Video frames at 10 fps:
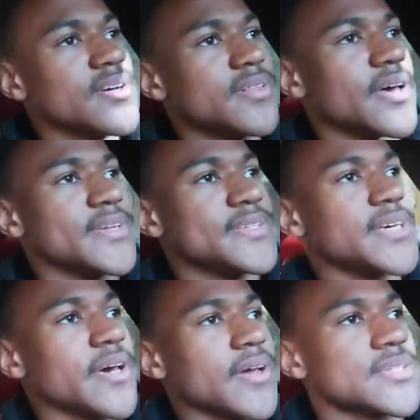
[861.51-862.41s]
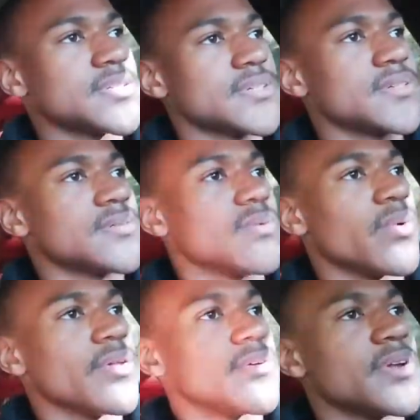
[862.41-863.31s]
that detect
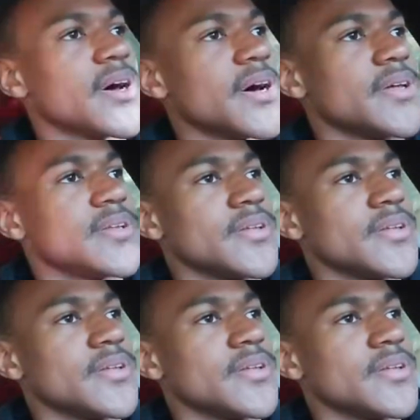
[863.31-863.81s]
whether or not